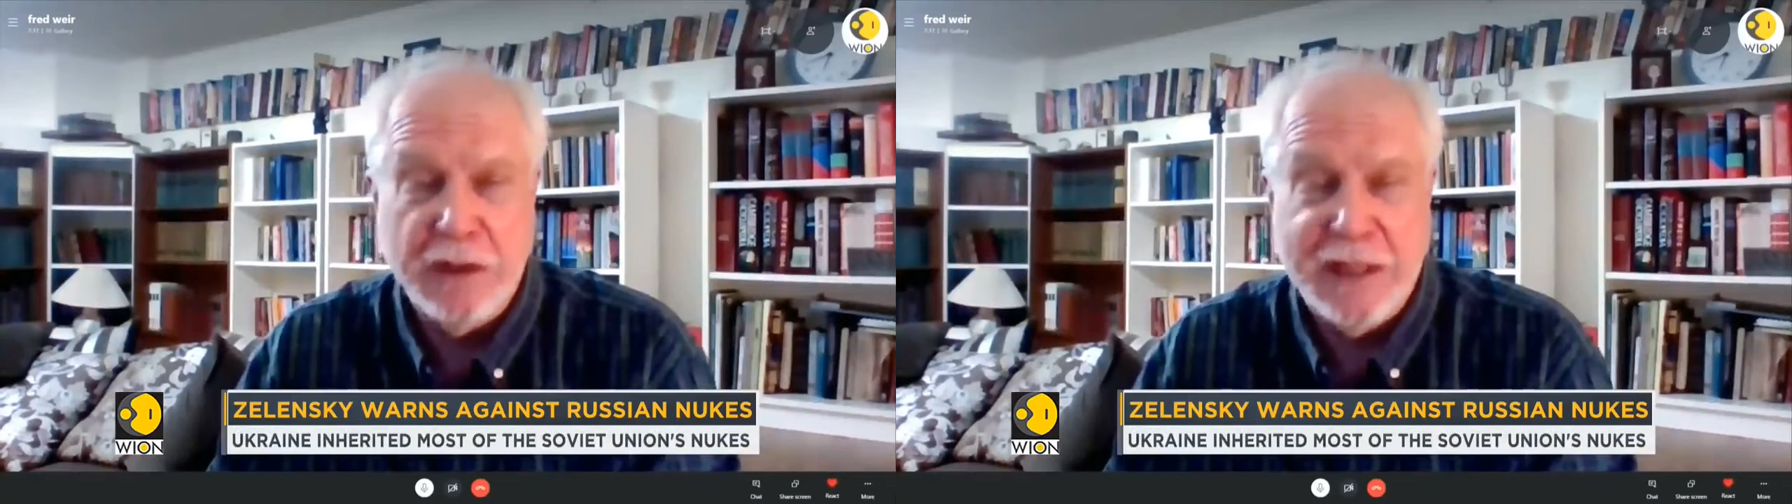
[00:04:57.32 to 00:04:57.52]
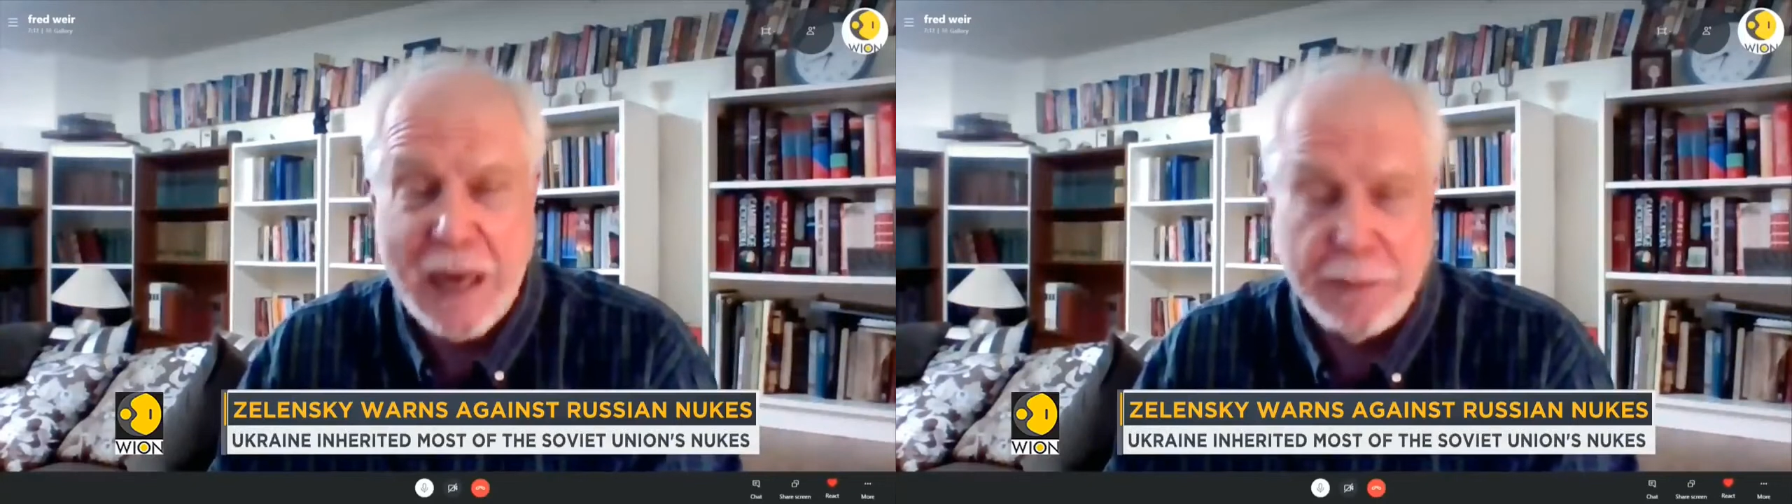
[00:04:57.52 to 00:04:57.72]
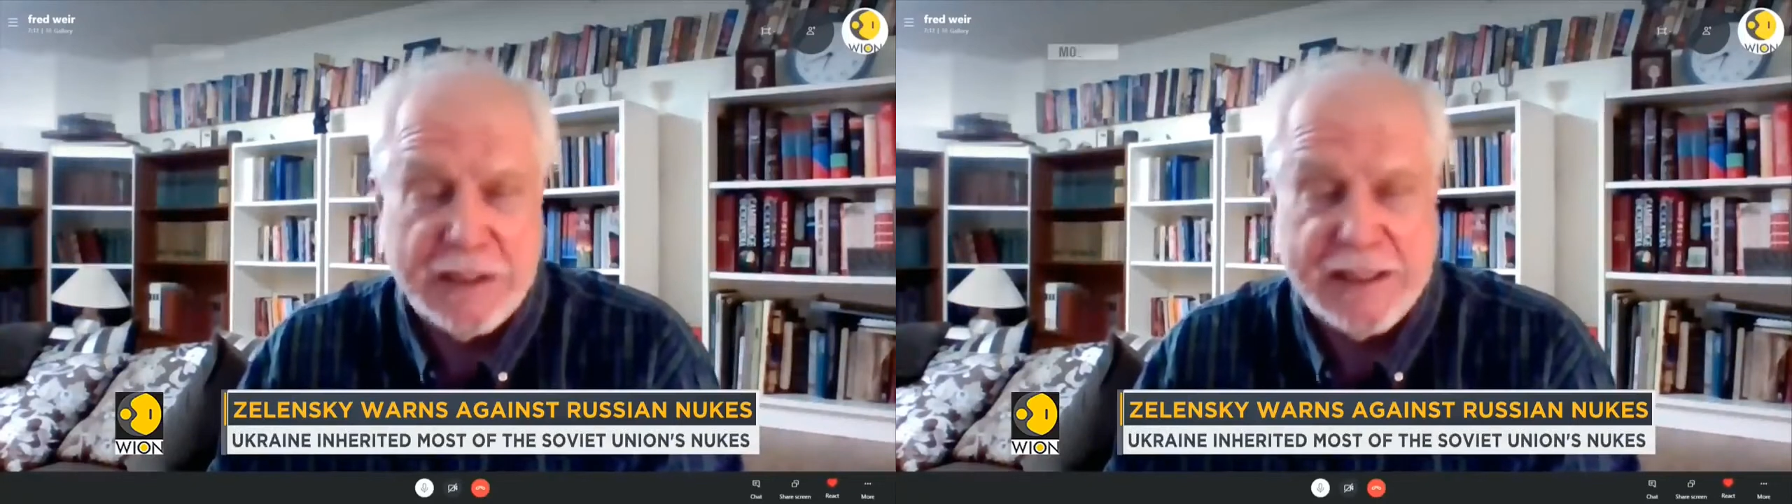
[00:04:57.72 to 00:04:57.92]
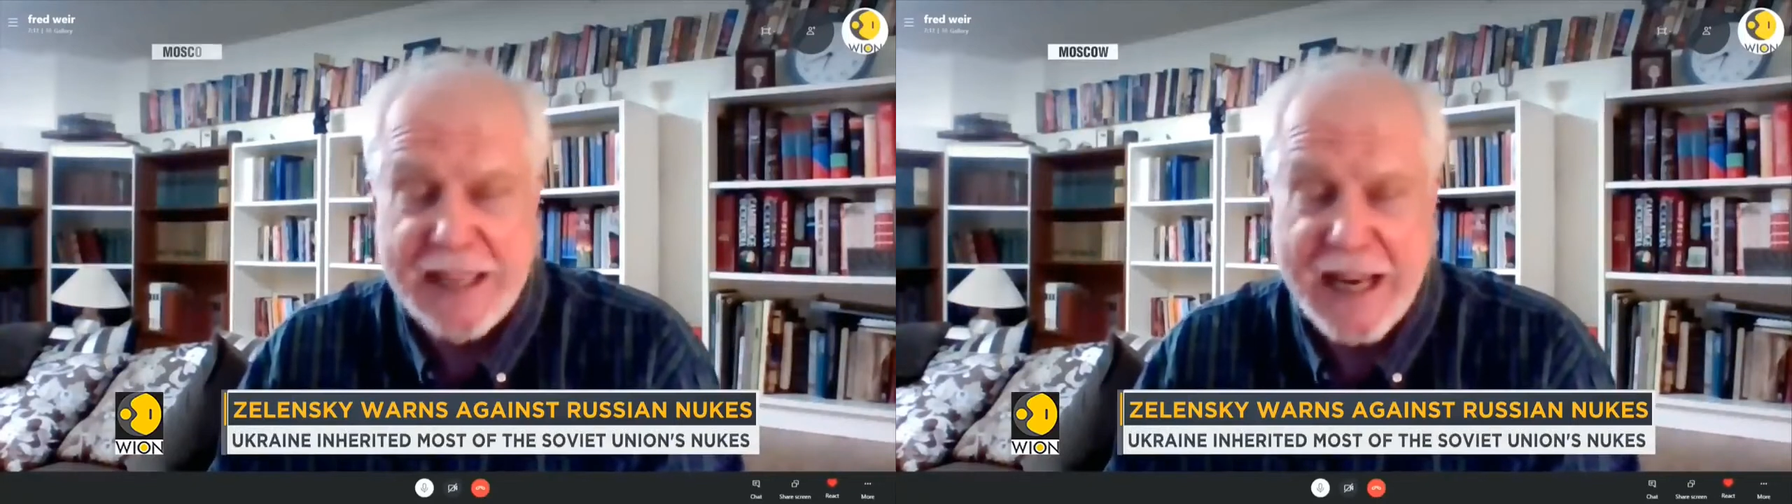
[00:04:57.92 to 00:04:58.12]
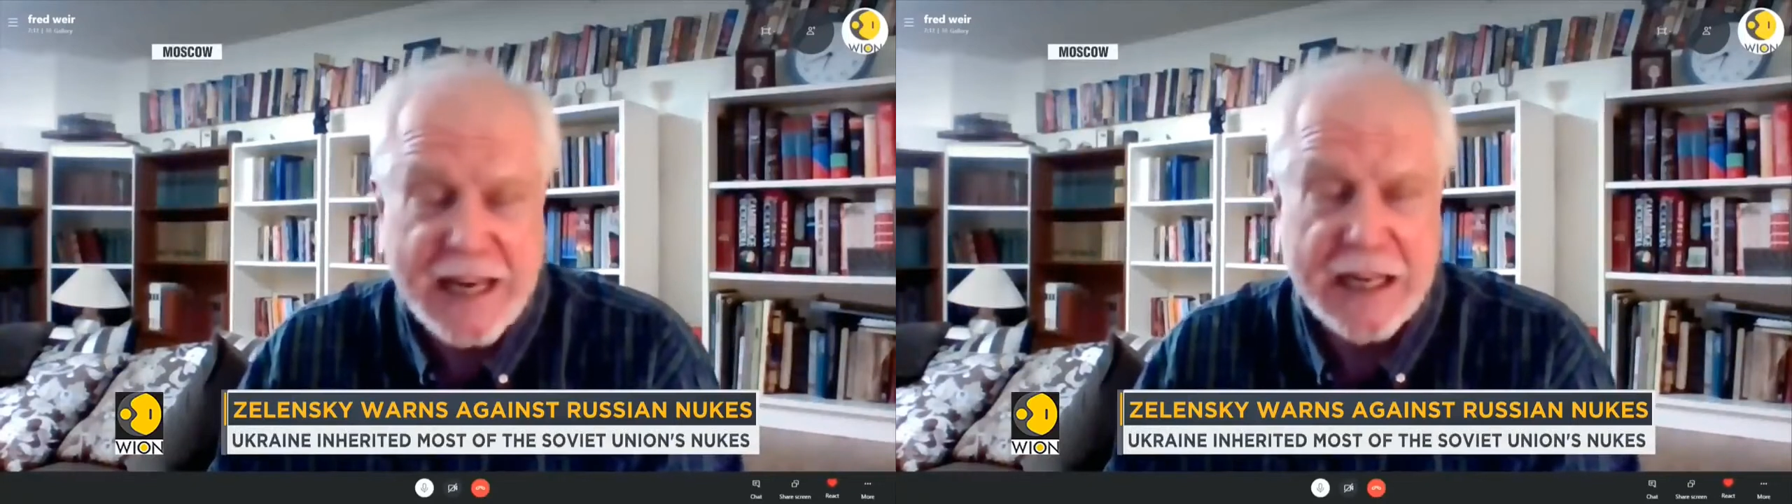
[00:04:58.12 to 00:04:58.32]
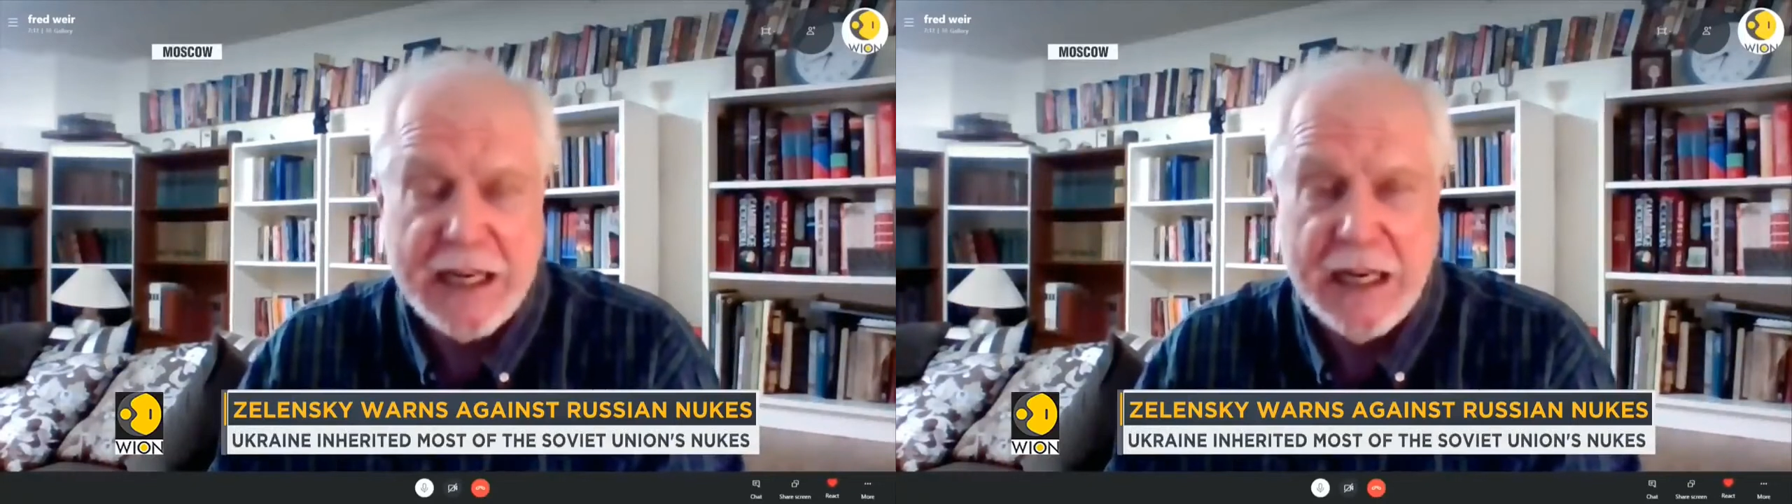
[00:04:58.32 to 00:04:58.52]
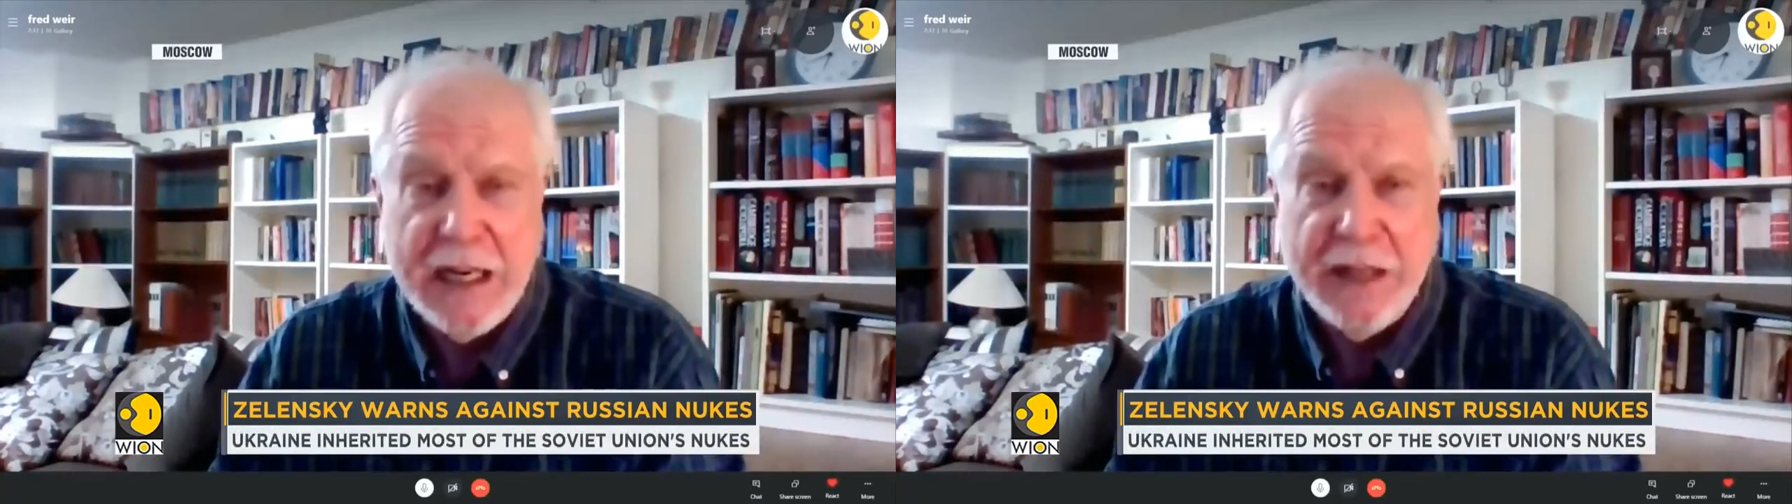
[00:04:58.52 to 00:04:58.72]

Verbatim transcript: kept saying